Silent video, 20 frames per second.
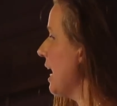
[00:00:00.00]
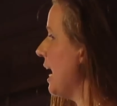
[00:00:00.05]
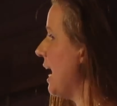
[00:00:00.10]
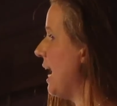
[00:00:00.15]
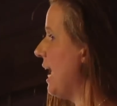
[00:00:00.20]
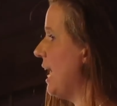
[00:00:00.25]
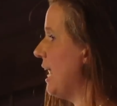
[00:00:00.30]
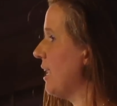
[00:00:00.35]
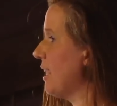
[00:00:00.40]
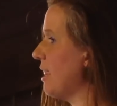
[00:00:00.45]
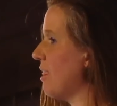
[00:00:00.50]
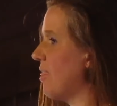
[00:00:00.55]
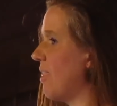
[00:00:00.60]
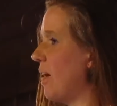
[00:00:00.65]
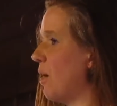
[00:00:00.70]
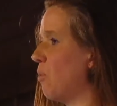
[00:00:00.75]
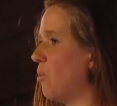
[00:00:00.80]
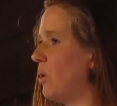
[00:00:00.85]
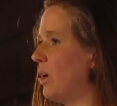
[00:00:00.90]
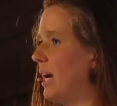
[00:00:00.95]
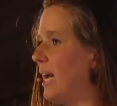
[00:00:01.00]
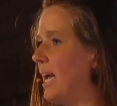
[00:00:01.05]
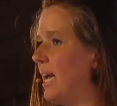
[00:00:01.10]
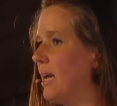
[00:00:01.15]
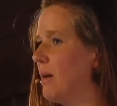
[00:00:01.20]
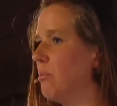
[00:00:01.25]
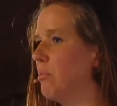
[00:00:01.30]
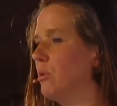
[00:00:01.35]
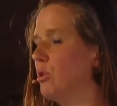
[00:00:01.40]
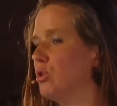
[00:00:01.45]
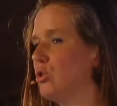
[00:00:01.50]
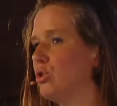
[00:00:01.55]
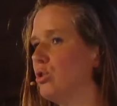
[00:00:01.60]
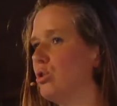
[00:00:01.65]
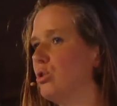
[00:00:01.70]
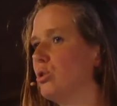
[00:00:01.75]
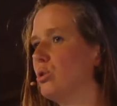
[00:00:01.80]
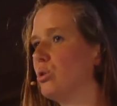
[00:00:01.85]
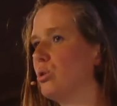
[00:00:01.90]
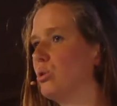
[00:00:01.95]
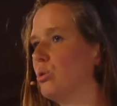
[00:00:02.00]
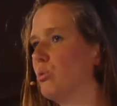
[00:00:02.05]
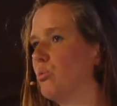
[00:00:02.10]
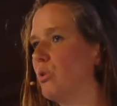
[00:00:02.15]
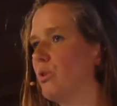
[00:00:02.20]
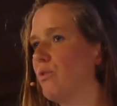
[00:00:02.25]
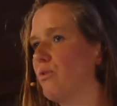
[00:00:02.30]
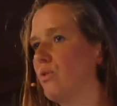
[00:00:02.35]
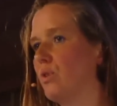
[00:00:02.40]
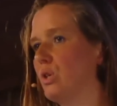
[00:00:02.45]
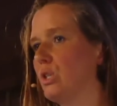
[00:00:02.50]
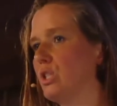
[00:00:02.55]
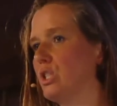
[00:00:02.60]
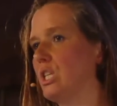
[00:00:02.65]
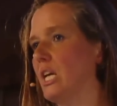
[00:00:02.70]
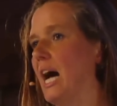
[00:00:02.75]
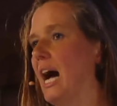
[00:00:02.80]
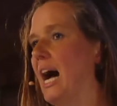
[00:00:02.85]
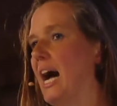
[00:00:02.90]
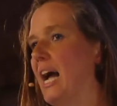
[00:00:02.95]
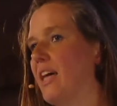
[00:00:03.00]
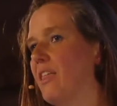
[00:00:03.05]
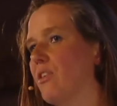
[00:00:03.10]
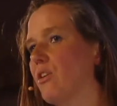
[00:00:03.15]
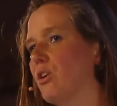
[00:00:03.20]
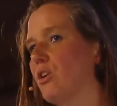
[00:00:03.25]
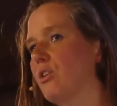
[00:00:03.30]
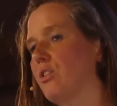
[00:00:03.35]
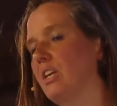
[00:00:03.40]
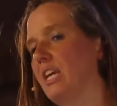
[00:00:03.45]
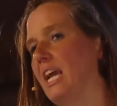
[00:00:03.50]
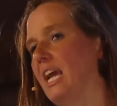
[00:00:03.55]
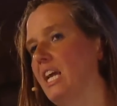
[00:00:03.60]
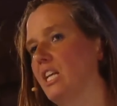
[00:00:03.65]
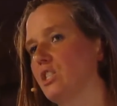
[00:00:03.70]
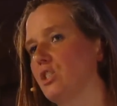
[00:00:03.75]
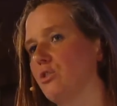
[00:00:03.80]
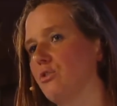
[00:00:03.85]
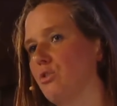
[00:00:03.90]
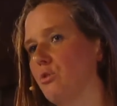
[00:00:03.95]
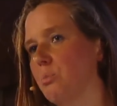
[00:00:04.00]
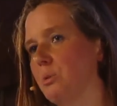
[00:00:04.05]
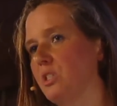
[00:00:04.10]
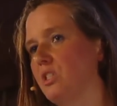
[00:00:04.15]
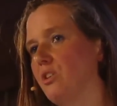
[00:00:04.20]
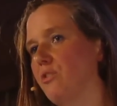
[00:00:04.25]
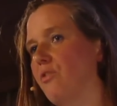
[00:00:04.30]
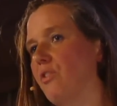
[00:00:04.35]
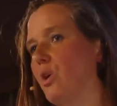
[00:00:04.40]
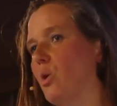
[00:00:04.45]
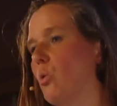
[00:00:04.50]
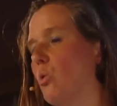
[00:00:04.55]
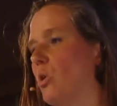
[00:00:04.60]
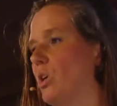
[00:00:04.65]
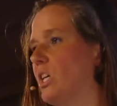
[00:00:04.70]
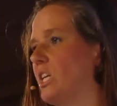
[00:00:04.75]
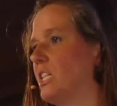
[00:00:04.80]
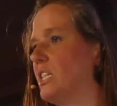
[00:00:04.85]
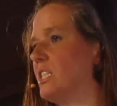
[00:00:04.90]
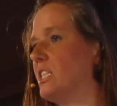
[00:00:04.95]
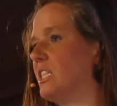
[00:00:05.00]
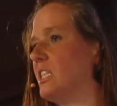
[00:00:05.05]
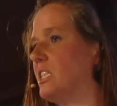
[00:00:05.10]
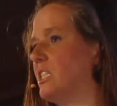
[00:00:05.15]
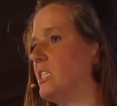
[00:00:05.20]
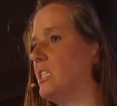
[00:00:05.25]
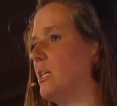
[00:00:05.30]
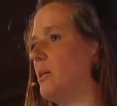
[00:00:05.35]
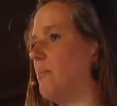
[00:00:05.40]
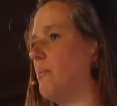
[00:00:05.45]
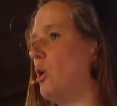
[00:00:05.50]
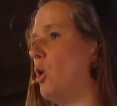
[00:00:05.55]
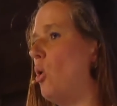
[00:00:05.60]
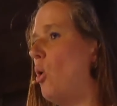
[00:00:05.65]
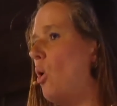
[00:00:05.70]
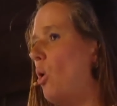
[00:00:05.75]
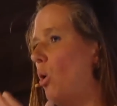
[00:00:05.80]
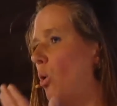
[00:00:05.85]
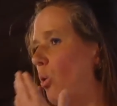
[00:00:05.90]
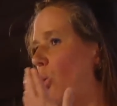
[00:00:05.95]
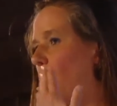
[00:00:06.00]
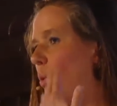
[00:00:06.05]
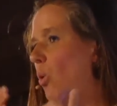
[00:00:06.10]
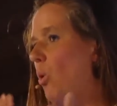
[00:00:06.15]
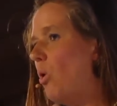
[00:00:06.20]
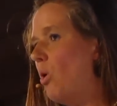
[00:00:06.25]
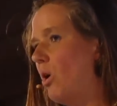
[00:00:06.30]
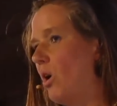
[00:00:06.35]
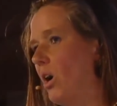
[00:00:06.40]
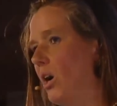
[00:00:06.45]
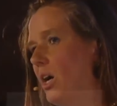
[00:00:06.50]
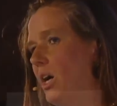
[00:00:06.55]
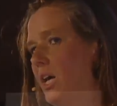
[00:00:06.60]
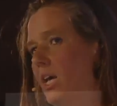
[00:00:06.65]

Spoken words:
and they were able to reverse either the age of specific organ system or